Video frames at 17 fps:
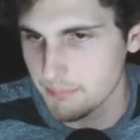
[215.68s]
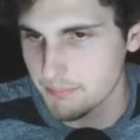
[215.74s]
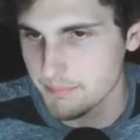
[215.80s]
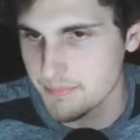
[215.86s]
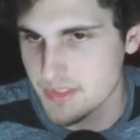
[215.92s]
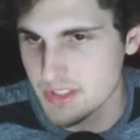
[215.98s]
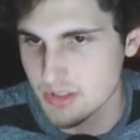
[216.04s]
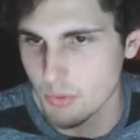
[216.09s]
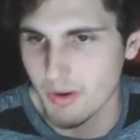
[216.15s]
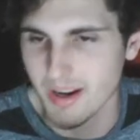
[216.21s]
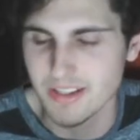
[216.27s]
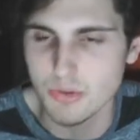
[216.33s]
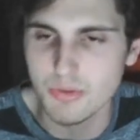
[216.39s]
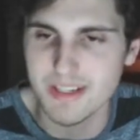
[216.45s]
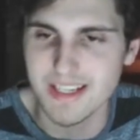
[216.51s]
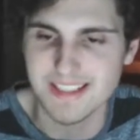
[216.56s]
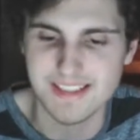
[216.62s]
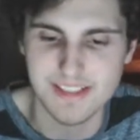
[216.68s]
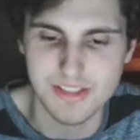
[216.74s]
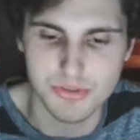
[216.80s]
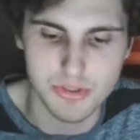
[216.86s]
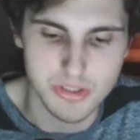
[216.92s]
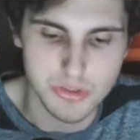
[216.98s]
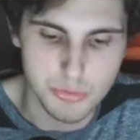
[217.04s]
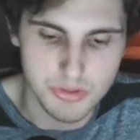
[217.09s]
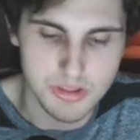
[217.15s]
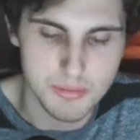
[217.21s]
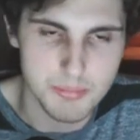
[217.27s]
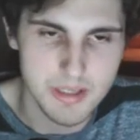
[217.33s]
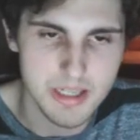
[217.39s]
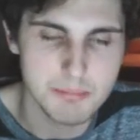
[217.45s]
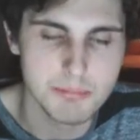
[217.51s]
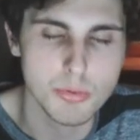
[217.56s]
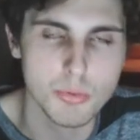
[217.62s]
So I don't necessarily agree with the
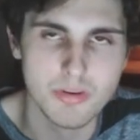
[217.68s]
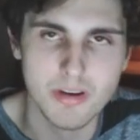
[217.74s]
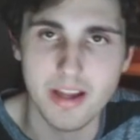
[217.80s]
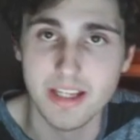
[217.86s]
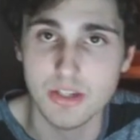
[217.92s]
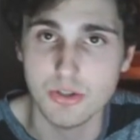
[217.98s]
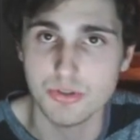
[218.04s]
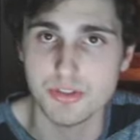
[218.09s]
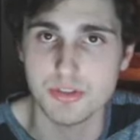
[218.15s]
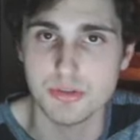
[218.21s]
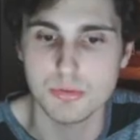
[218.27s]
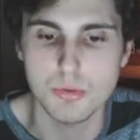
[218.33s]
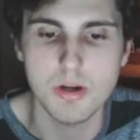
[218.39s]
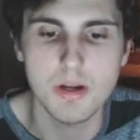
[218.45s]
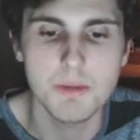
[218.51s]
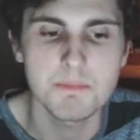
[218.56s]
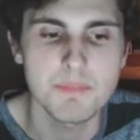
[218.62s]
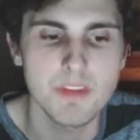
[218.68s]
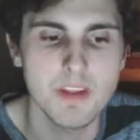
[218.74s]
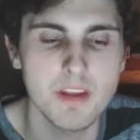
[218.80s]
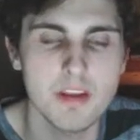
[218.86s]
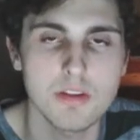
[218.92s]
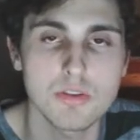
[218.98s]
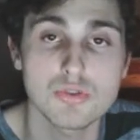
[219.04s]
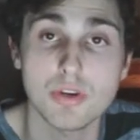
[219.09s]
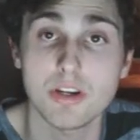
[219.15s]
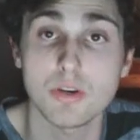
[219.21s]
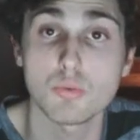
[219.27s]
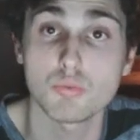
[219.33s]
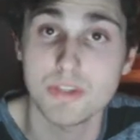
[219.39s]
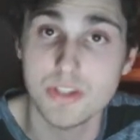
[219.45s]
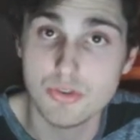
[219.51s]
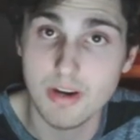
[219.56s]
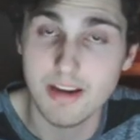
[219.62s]
pick, but we're not here to try to
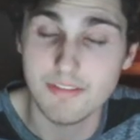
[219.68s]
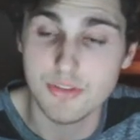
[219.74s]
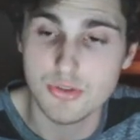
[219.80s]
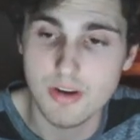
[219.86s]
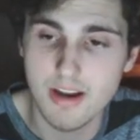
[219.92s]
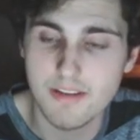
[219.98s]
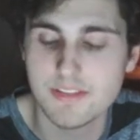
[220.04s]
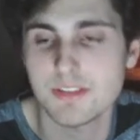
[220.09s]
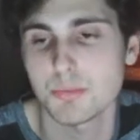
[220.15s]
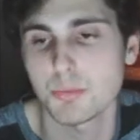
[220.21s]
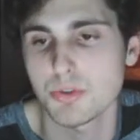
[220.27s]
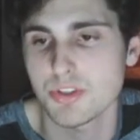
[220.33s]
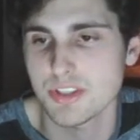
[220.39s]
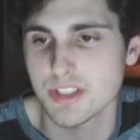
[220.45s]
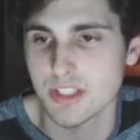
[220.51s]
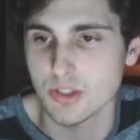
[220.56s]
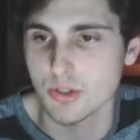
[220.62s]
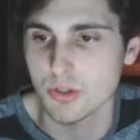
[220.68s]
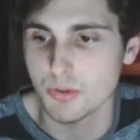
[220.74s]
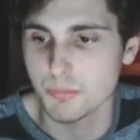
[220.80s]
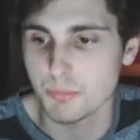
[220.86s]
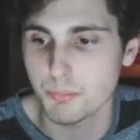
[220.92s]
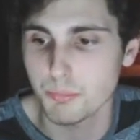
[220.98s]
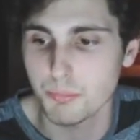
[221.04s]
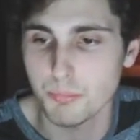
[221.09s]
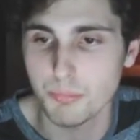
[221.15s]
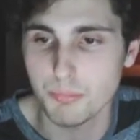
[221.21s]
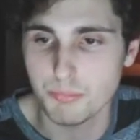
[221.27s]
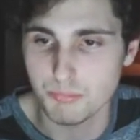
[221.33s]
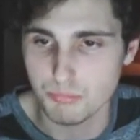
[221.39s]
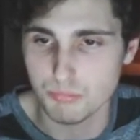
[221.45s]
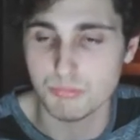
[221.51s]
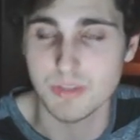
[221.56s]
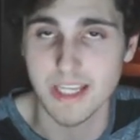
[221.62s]
redraft the draft. We're just here
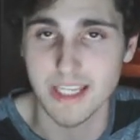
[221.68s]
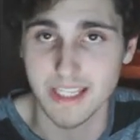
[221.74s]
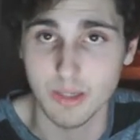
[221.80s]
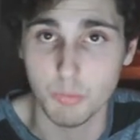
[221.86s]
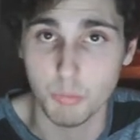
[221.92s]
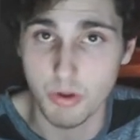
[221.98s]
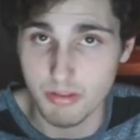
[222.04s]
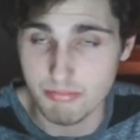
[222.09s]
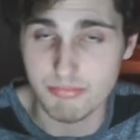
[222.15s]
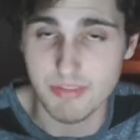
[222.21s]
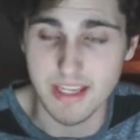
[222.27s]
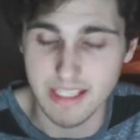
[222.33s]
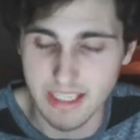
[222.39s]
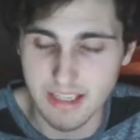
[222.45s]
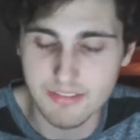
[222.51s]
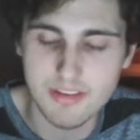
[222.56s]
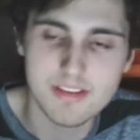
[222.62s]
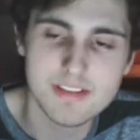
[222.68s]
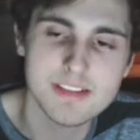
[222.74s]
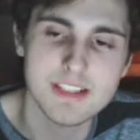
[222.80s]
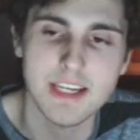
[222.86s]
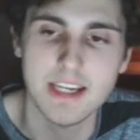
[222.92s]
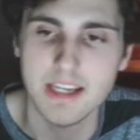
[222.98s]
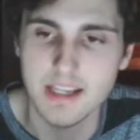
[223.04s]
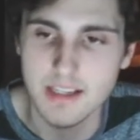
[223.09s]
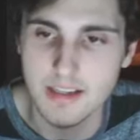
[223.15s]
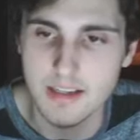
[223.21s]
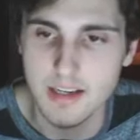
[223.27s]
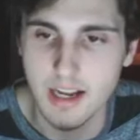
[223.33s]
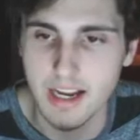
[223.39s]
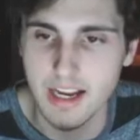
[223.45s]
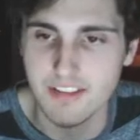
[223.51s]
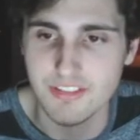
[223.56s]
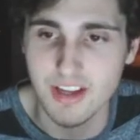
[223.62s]
taking what they gave us, and I
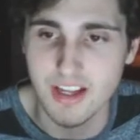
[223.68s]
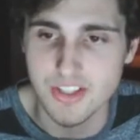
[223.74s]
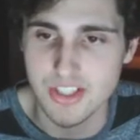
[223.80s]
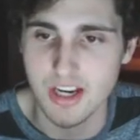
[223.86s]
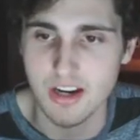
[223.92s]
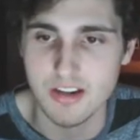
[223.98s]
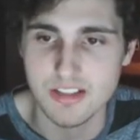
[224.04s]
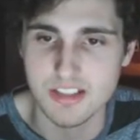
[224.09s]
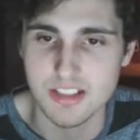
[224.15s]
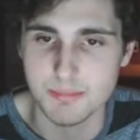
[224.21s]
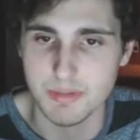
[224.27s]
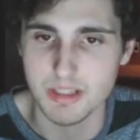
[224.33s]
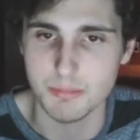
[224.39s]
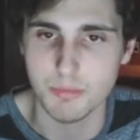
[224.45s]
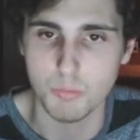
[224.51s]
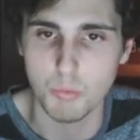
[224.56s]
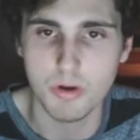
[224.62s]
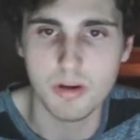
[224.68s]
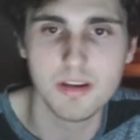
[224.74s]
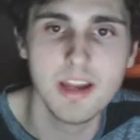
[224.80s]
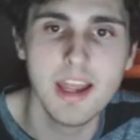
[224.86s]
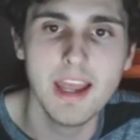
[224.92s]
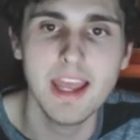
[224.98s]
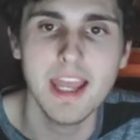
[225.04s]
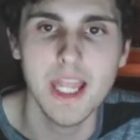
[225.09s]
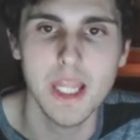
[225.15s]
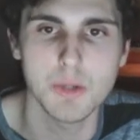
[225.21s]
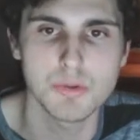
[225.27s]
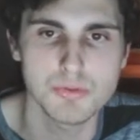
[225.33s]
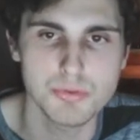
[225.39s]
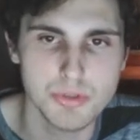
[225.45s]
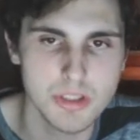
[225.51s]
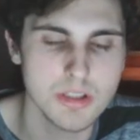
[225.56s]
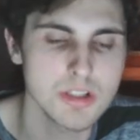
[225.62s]
have Najee Harris as my number 1. It was
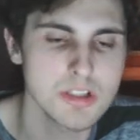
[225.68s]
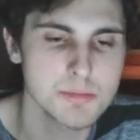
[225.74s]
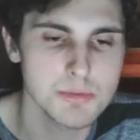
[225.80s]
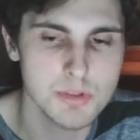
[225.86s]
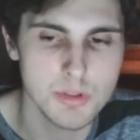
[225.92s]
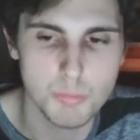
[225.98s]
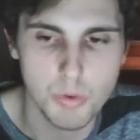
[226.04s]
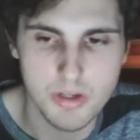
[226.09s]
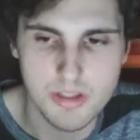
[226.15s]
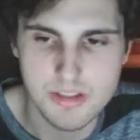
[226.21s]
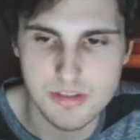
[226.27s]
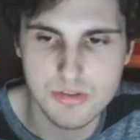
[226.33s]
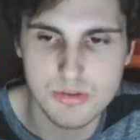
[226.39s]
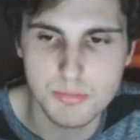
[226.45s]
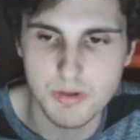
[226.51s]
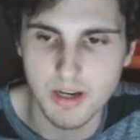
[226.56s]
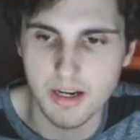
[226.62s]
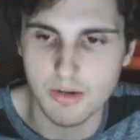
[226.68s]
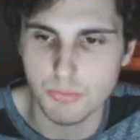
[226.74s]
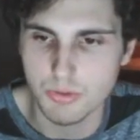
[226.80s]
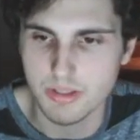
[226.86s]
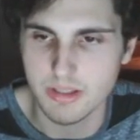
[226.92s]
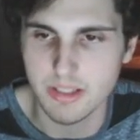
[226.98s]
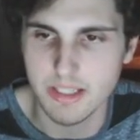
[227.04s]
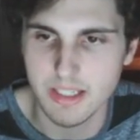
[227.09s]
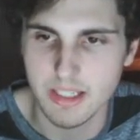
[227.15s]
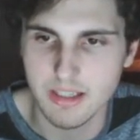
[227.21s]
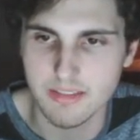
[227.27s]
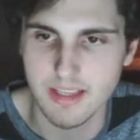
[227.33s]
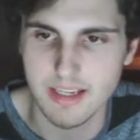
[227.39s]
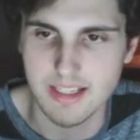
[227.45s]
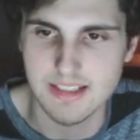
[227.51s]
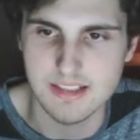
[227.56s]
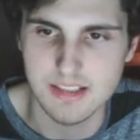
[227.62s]
really close between 1 and 2, but I really like that
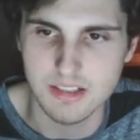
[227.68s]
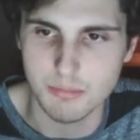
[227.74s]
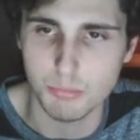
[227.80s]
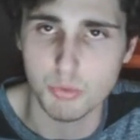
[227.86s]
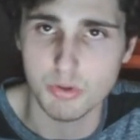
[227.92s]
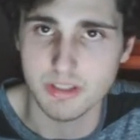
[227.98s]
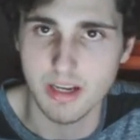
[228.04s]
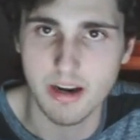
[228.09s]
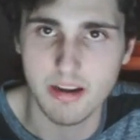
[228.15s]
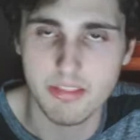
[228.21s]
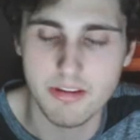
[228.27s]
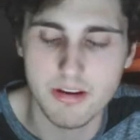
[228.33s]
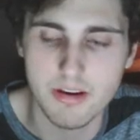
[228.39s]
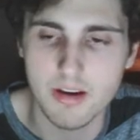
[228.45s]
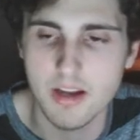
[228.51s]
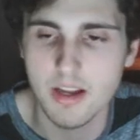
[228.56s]
he's the number 1 guy there.